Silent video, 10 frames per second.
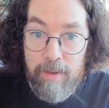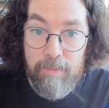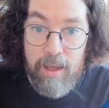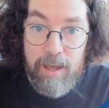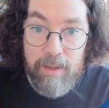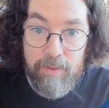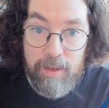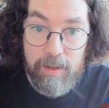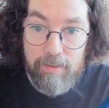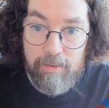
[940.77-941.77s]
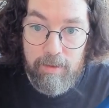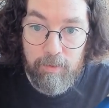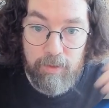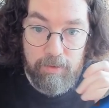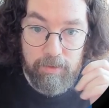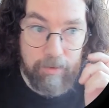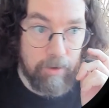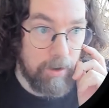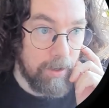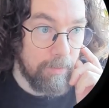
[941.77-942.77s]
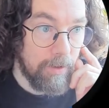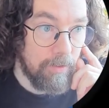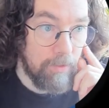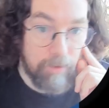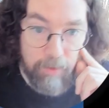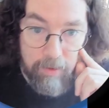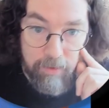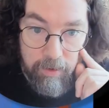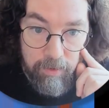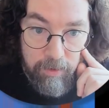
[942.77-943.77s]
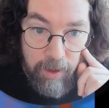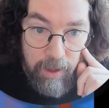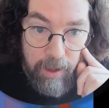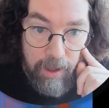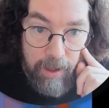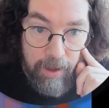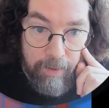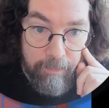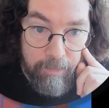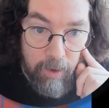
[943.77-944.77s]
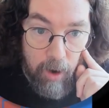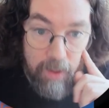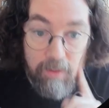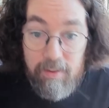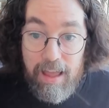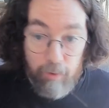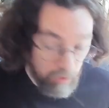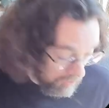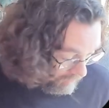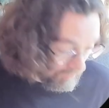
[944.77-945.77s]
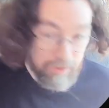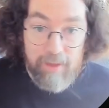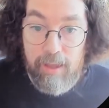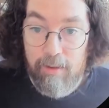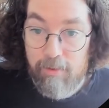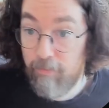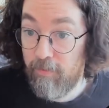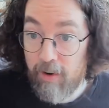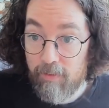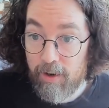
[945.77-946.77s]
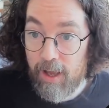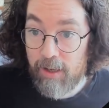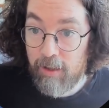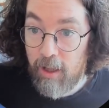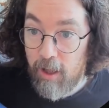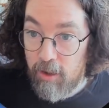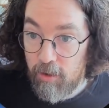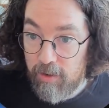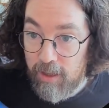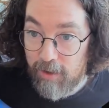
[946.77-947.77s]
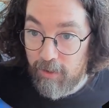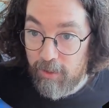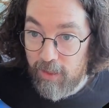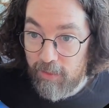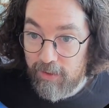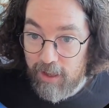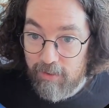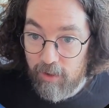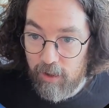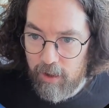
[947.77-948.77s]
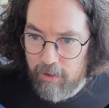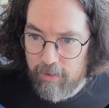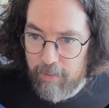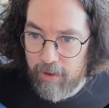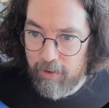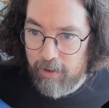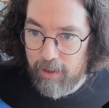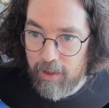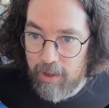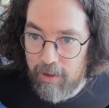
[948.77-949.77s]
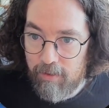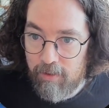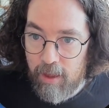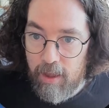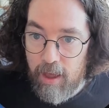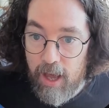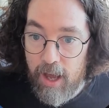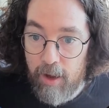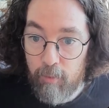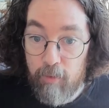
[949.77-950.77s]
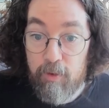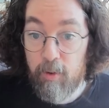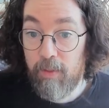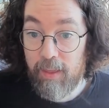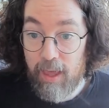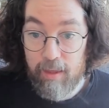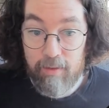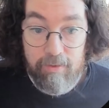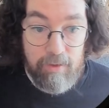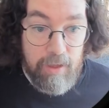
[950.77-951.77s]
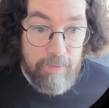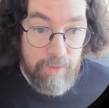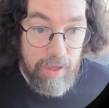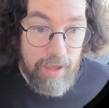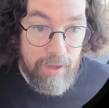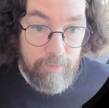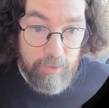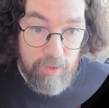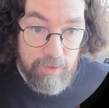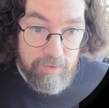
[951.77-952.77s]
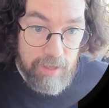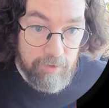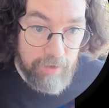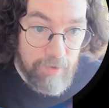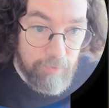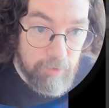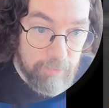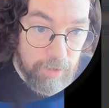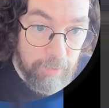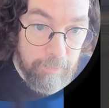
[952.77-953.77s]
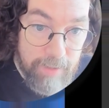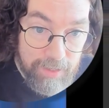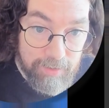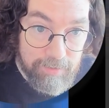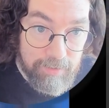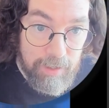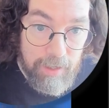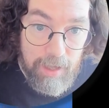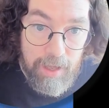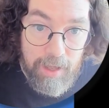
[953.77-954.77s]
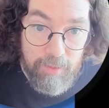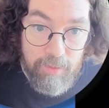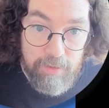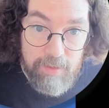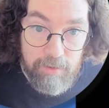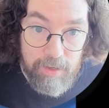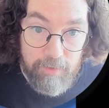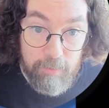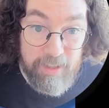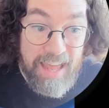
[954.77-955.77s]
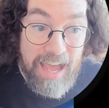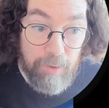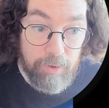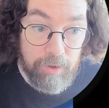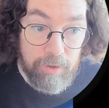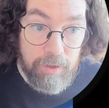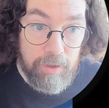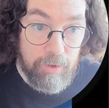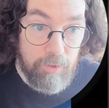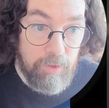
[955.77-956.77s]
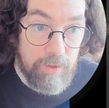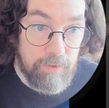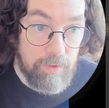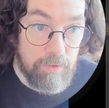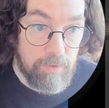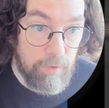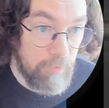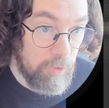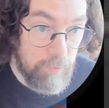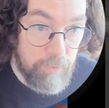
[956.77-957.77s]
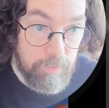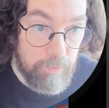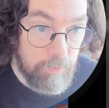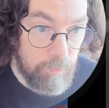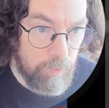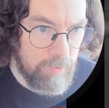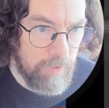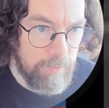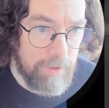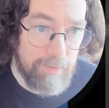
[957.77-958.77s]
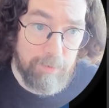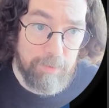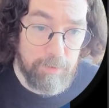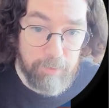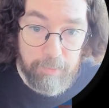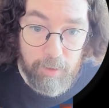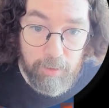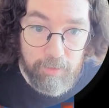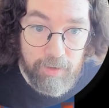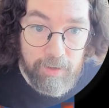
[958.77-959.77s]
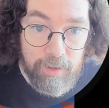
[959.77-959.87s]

And then let's see what this is talking about. So this is this is how long it takes. Very, very handy. You'll see here the thing that takes the longest apparently is reviewing the case. This takes on average about a minute. This takes on average about an hour. This is 45 minutes, supposed to be something broken there.